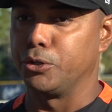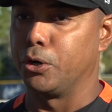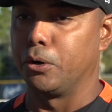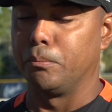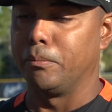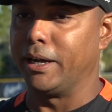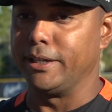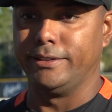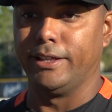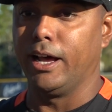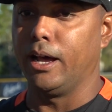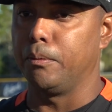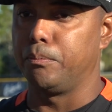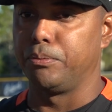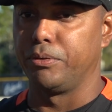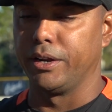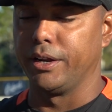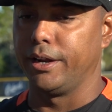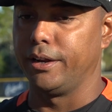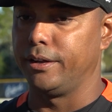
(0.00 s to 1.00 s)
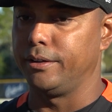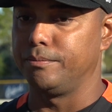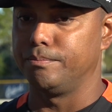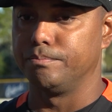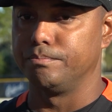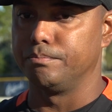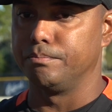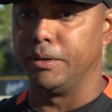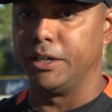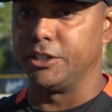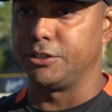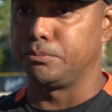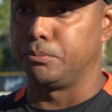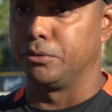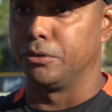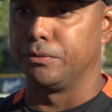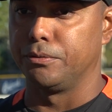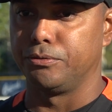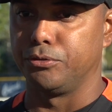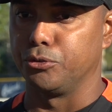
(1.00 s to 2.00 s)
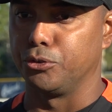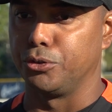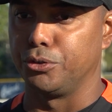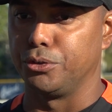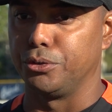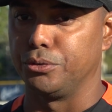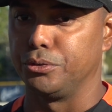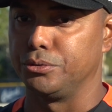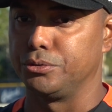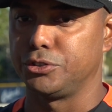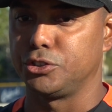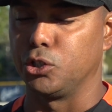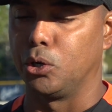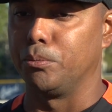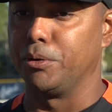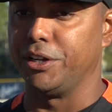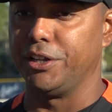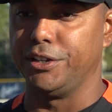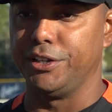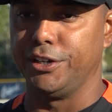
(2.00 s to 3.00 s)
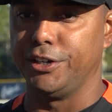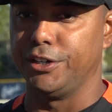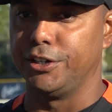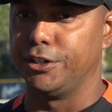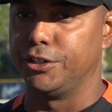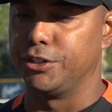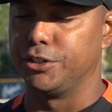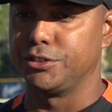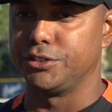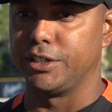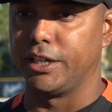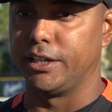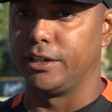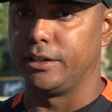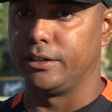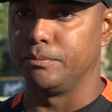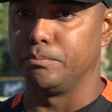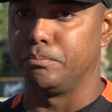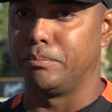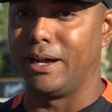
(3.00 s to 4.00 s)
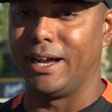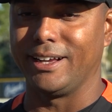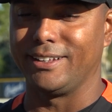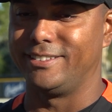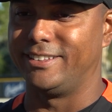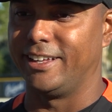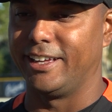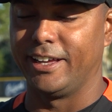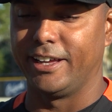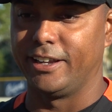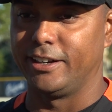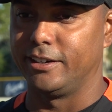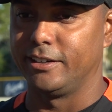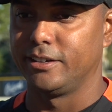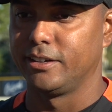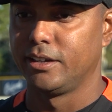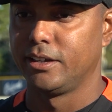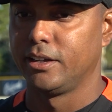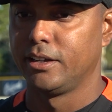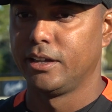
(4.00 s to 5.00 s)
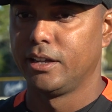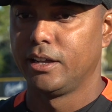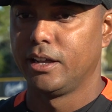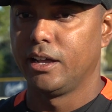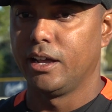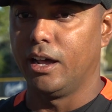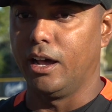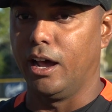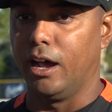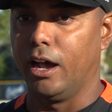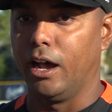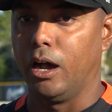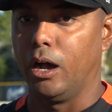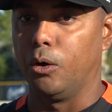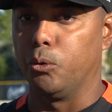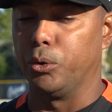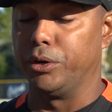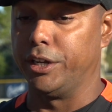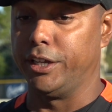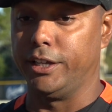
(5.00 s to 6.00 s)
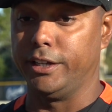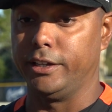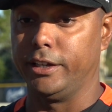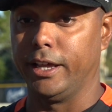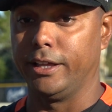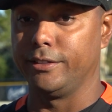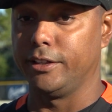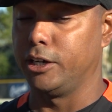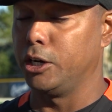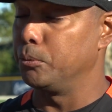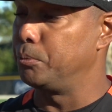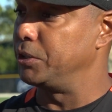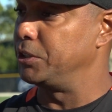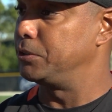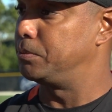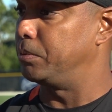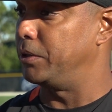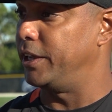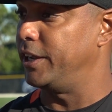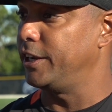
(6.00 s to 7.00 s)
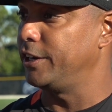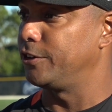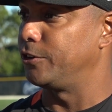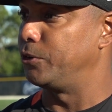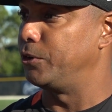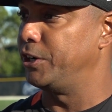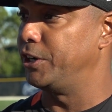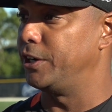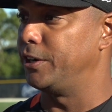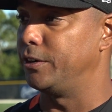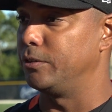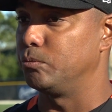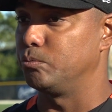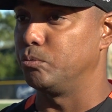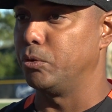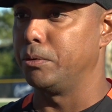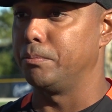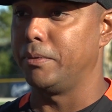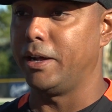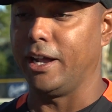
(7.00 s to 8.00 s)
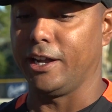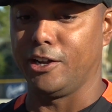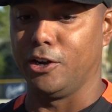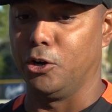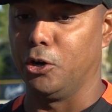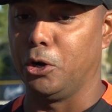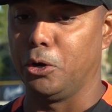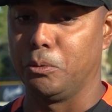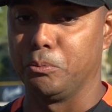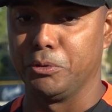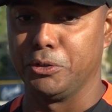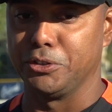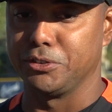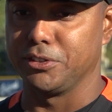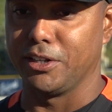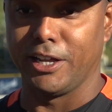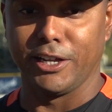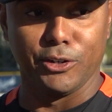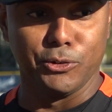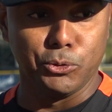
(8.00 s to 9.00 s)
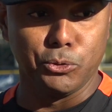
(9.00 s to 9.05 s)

You know, my dad played baseball for so many years, and back then, when he ended up his playing career and went back home, he was like,